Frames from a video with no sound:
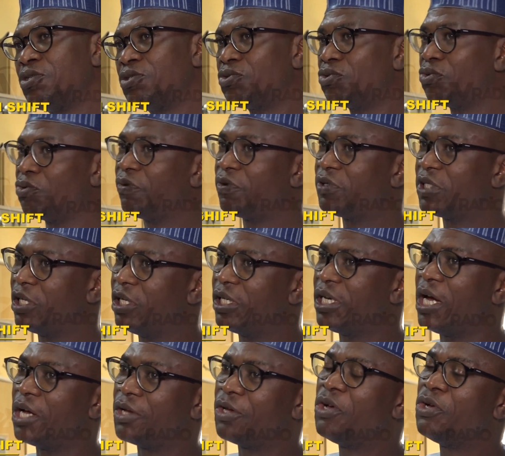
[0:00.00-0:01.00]
to say
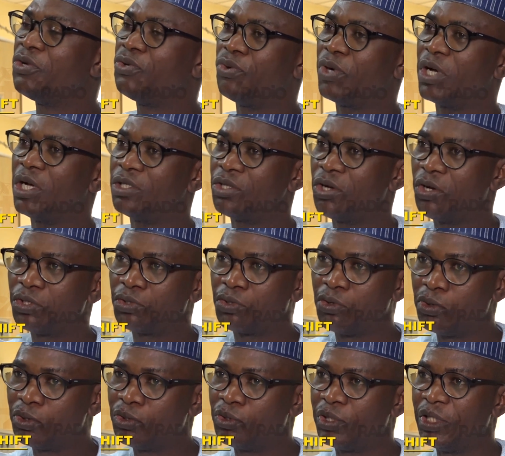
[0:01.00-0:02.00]
that you can just
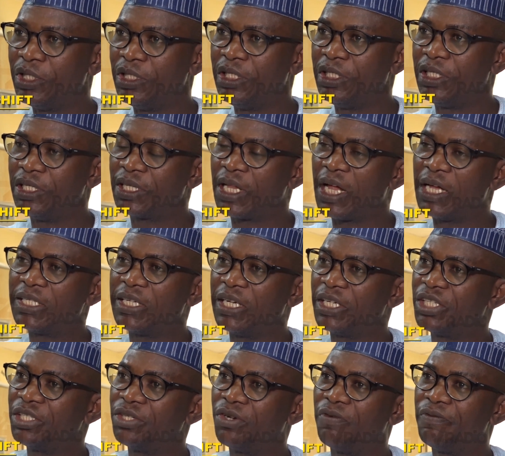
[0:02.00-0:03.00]
go to the digital
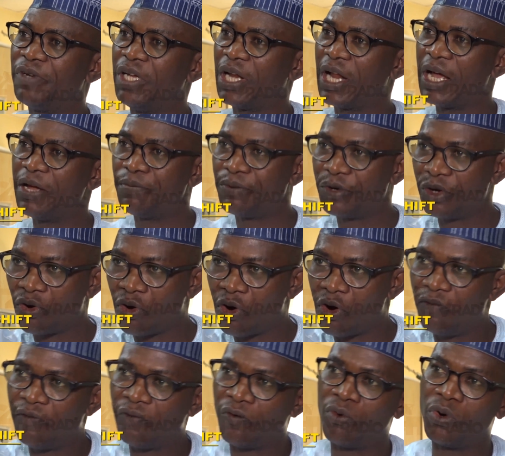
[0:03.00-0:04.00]
section of the library,
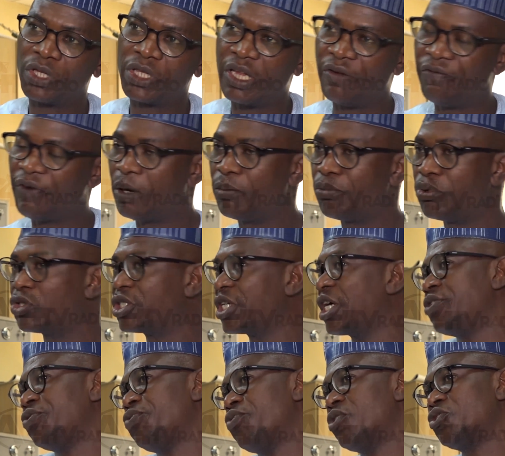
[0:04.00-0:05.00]
call for whatever books
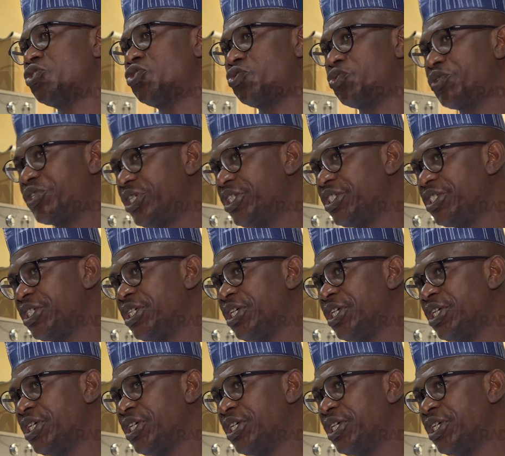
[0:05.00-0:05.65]
that you want to read,